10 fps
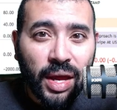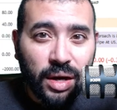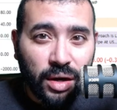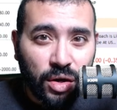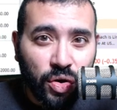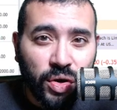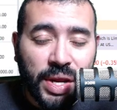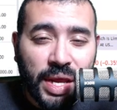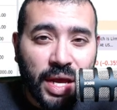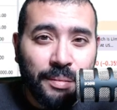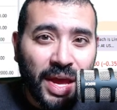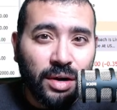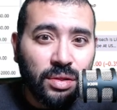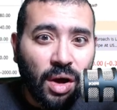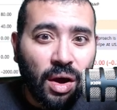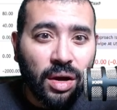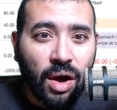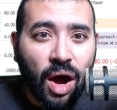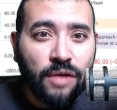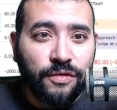and a good EMA to long
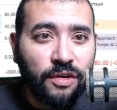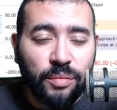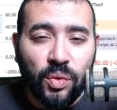off of,